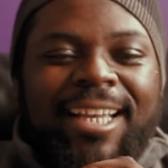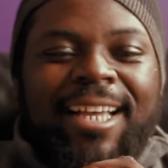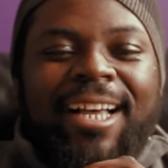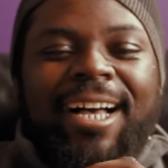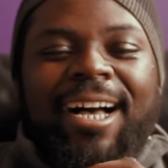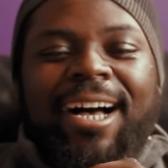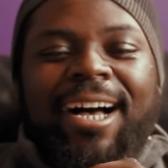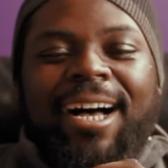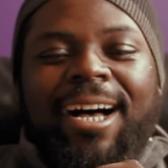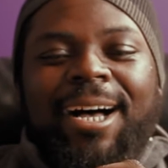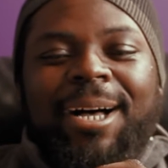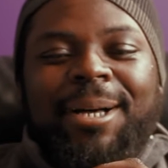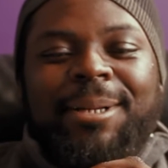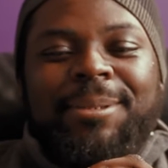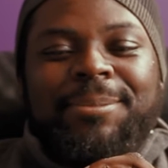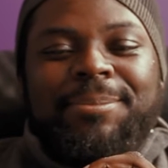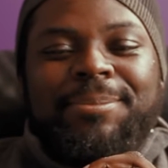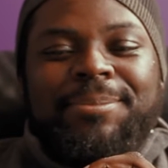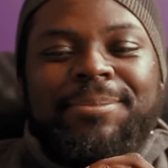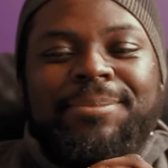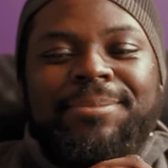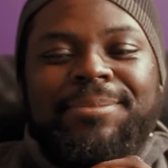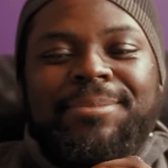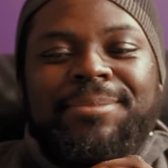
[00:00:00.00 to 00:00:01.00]

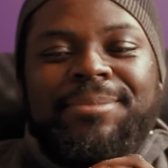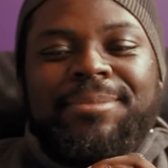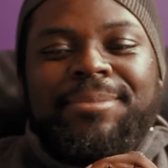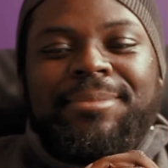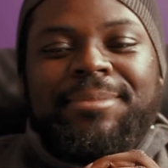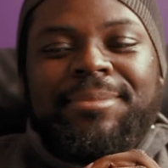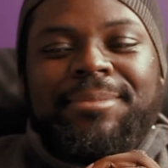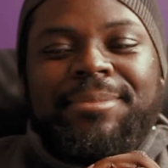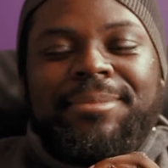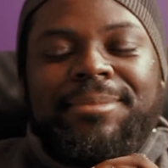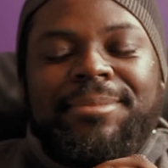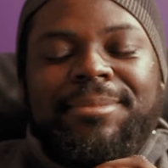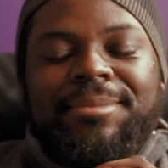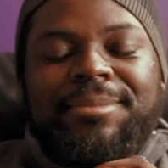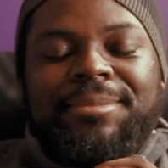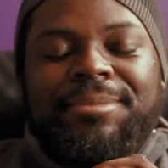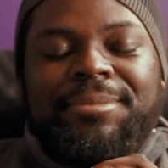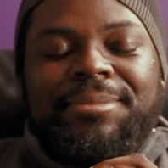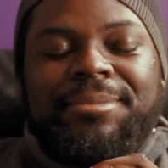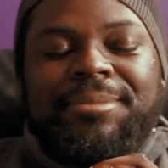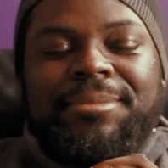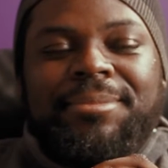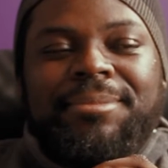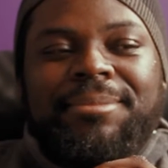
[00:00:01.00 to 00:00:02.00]
Um,
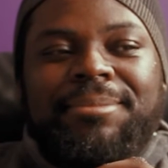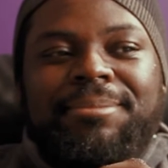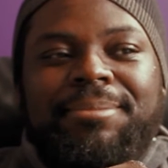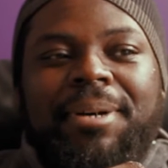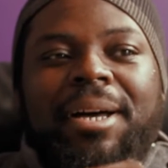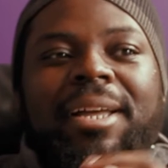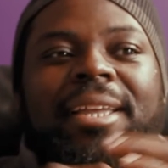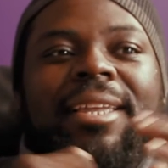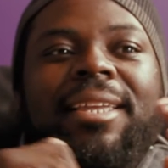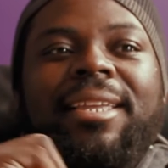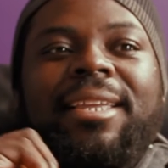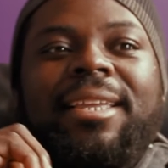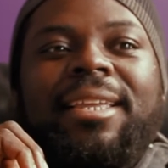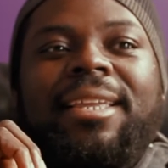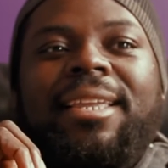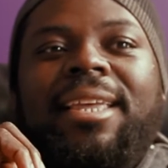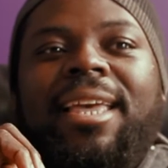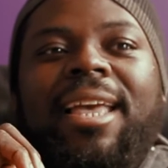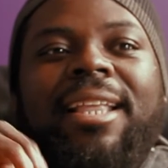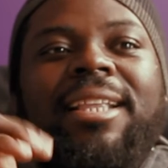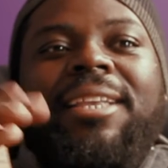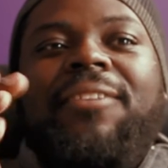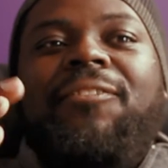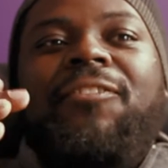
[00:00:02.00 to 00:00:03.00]
but
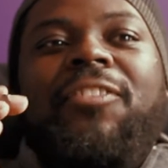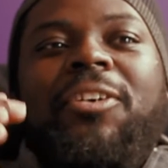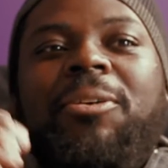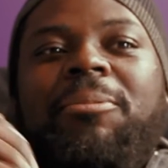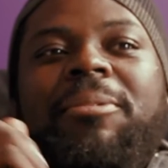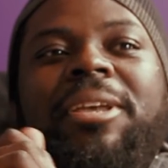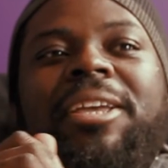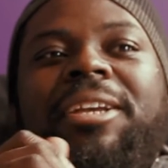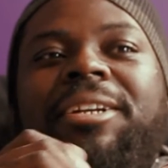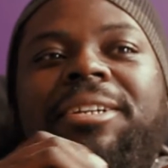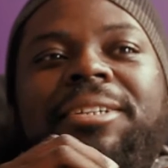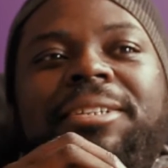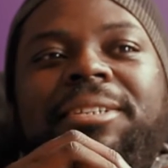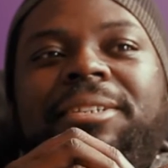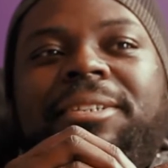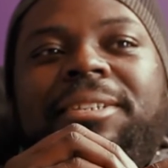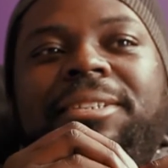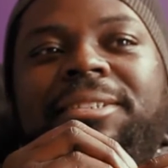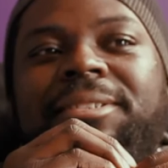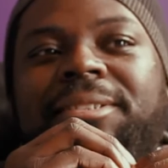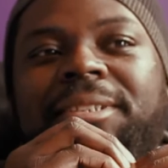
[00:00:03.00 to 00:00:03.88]
any filmmaker,